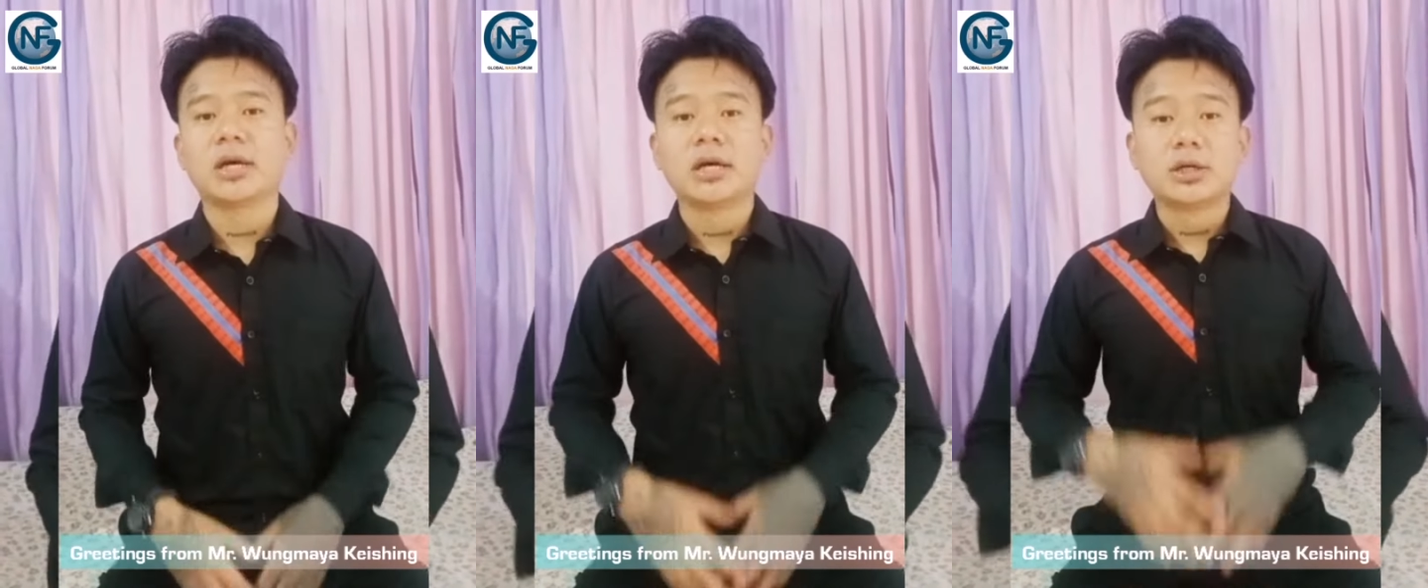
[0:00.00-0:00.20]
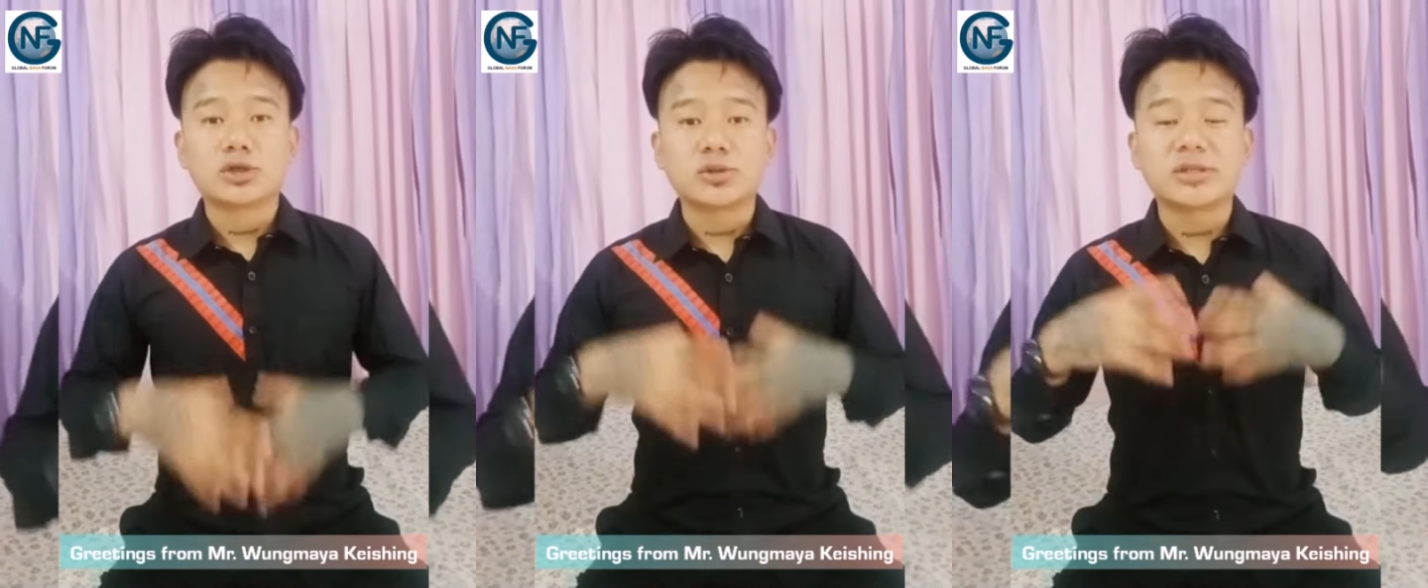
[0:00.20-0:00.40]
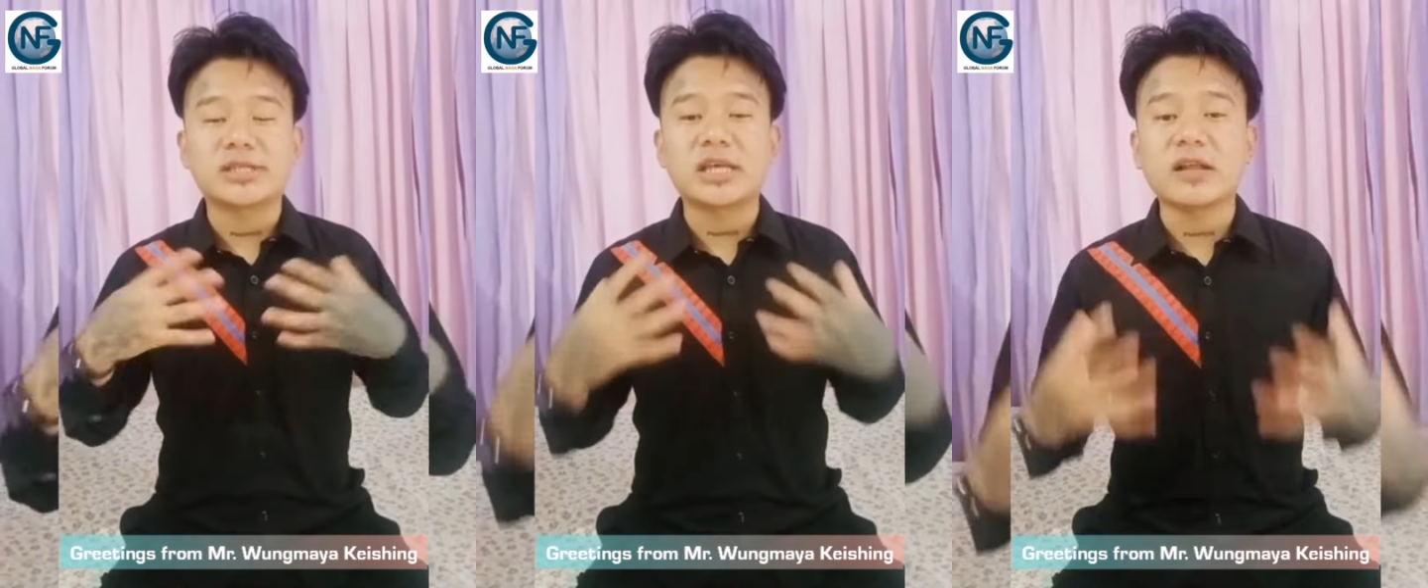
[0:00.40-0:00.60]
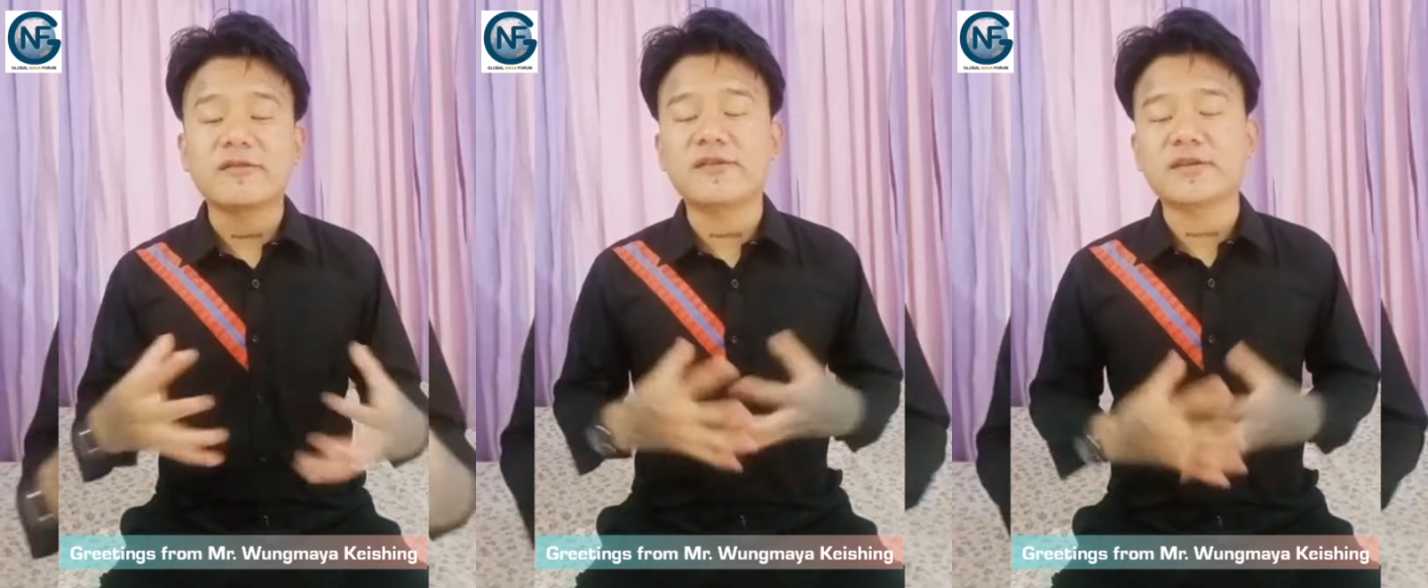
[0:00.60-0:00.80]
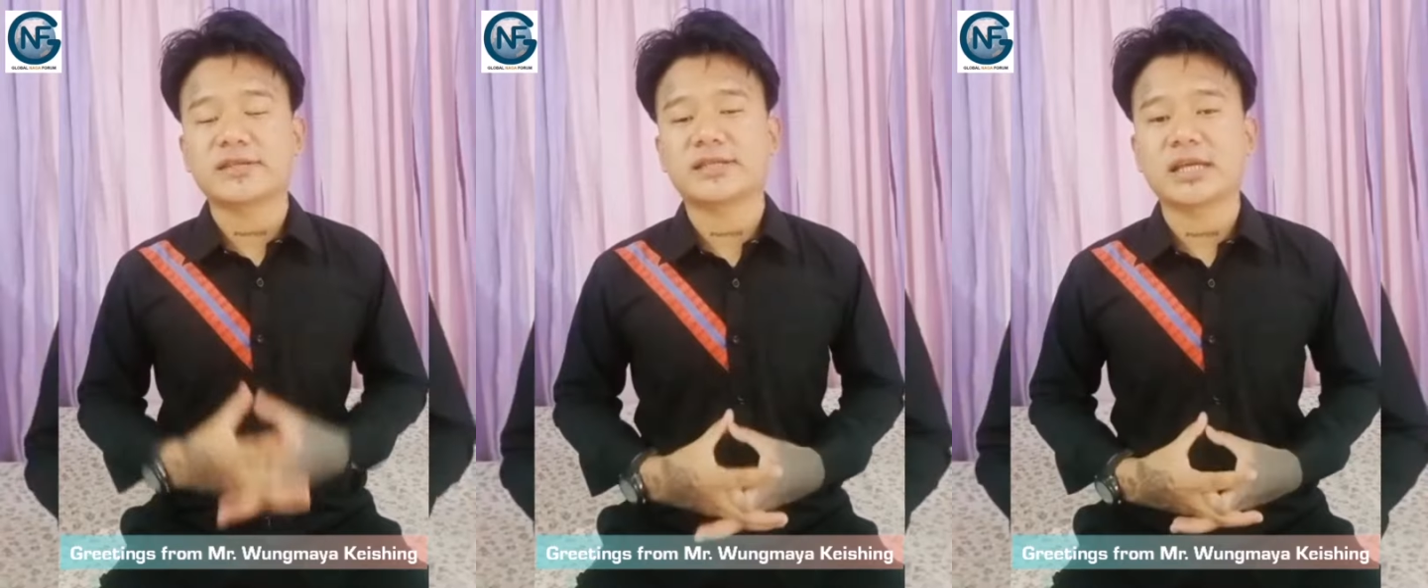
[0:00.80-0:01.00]
through
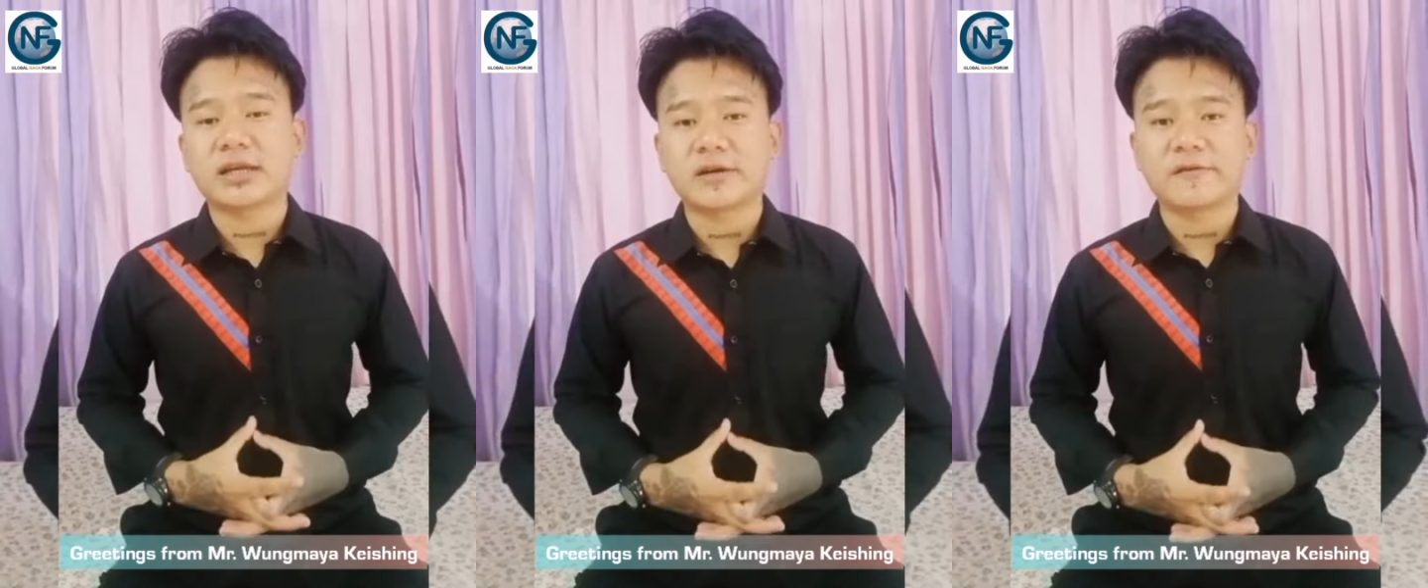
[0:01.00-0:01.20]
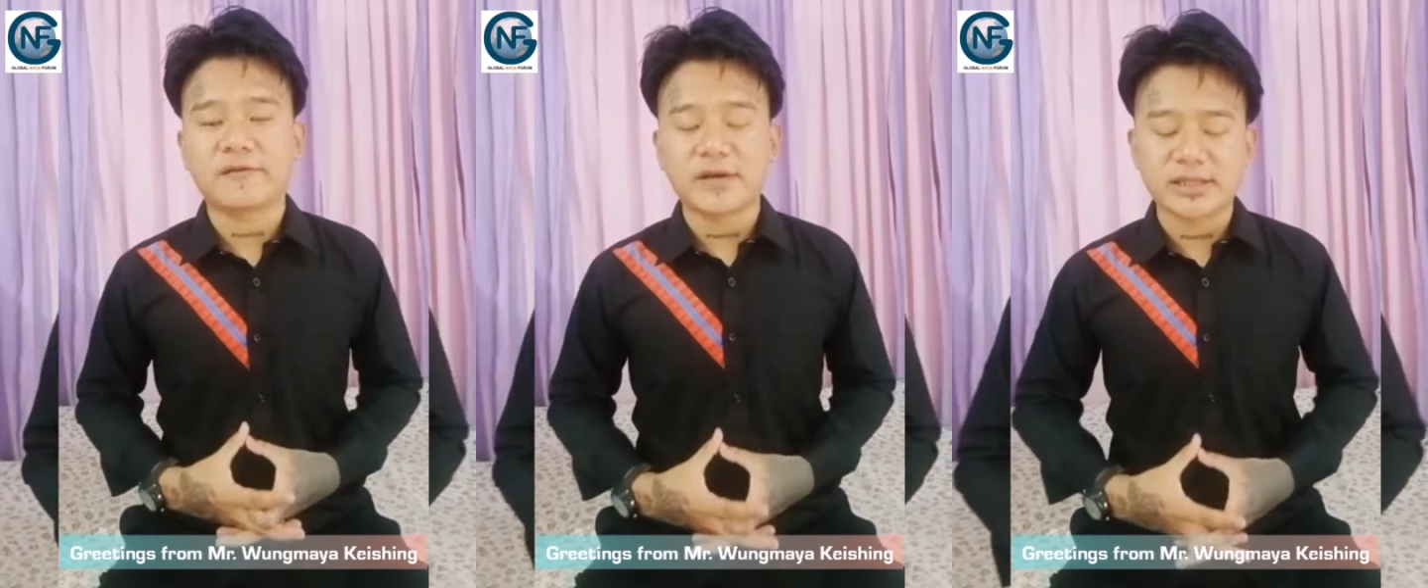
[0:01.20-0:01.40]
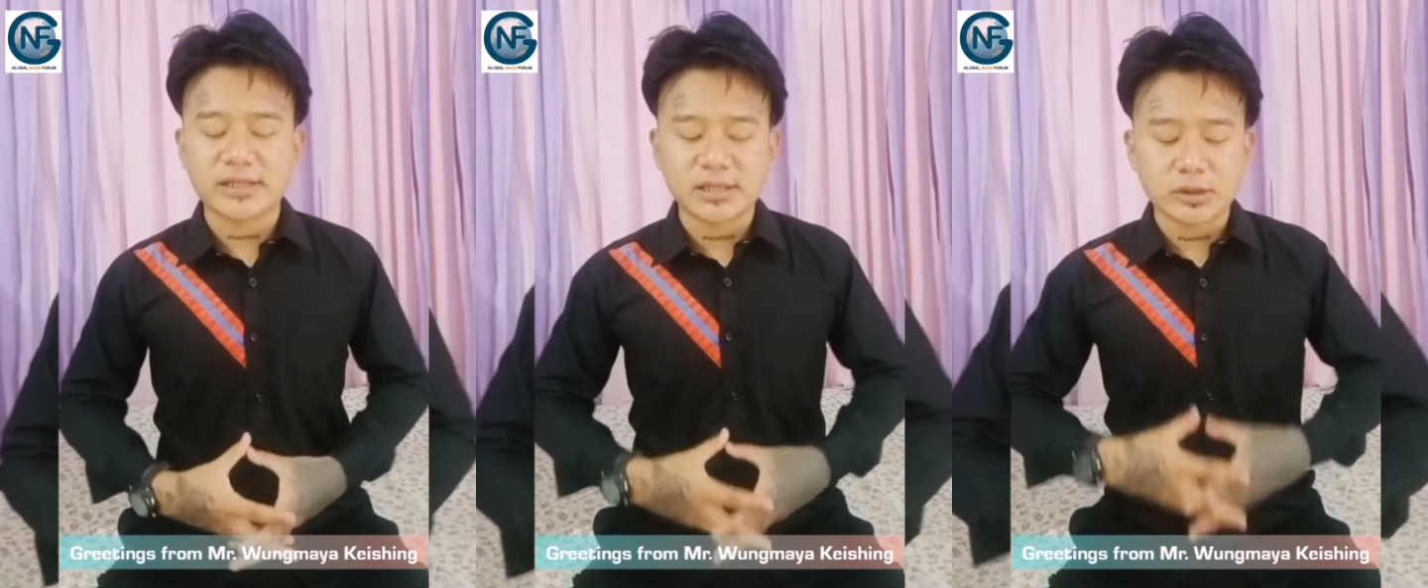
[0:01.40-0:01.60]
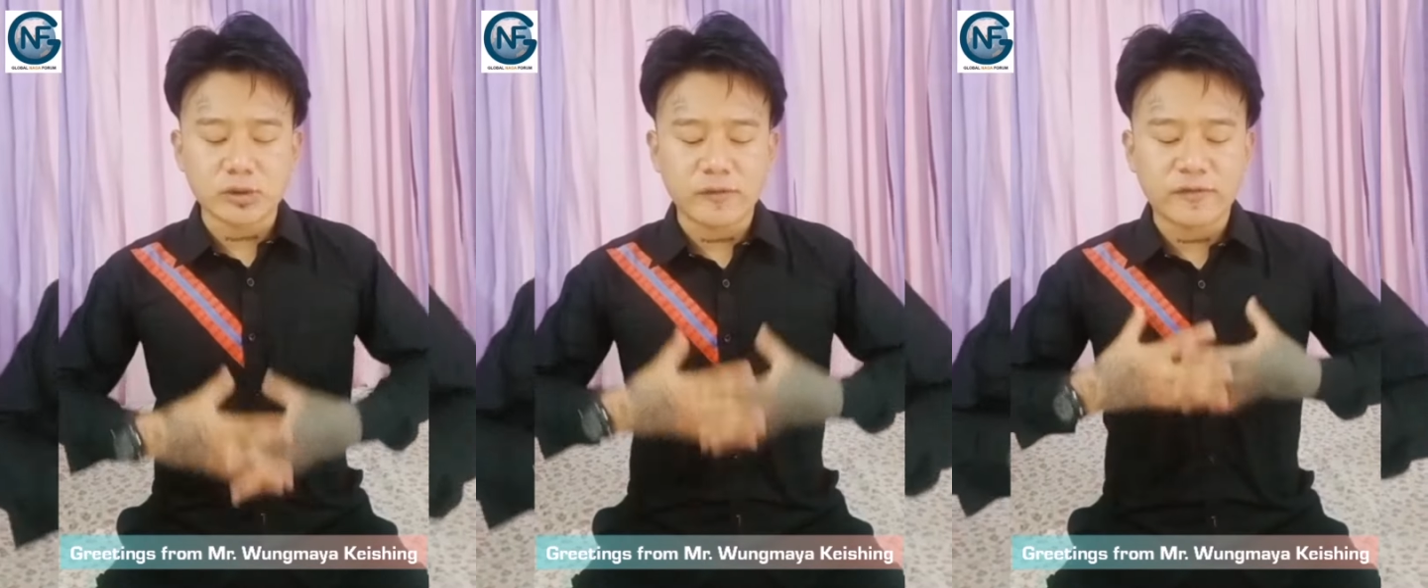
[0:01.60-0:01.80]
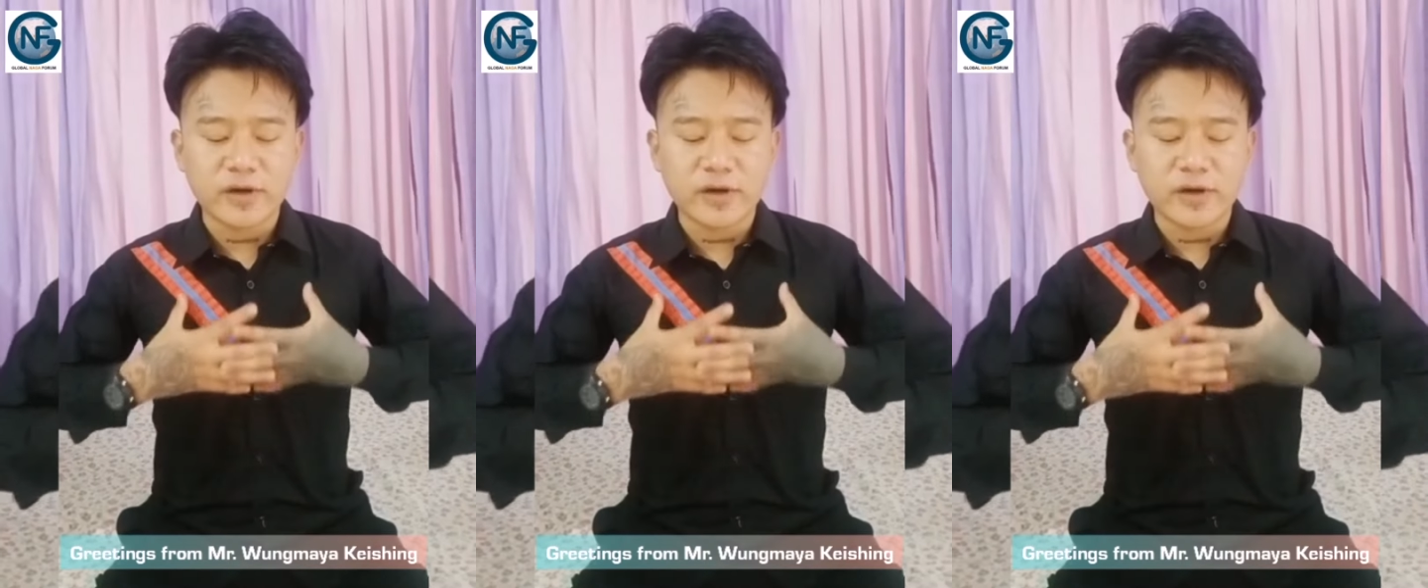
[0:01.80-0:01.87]
selfless sacrifices of